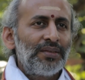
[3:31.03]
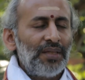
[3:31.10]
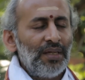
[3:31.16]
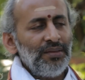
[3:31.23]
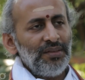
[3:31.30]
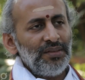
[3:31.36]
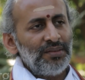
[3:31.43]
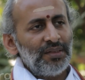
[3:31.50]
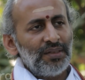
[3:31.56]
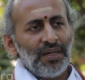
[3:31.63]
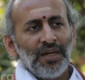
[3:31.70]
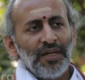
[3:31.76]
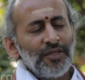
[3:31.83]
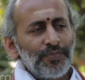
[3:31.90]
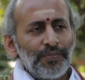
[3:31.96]

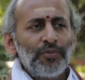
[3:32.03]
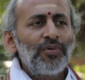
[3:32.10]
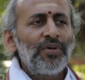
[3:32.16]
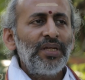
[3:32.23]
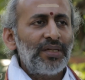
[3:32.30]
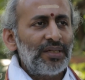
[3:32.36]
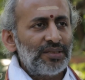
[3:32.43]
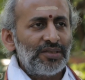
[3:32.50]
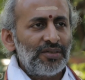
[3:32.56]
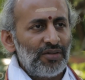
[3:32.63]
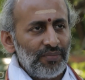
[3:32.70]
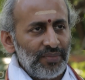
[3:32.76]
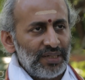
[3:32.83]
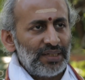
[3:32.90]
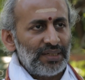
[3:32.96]
Tantrasangraha is purely an
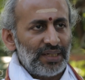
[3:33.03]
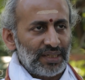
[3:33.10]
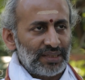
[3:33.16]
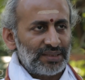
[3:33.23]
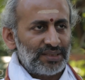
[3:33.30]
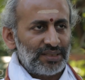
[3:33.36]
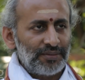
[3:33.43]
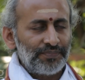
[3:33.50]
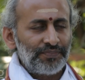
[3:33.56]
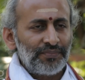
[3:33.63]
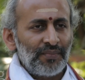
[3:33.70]
astronomical text.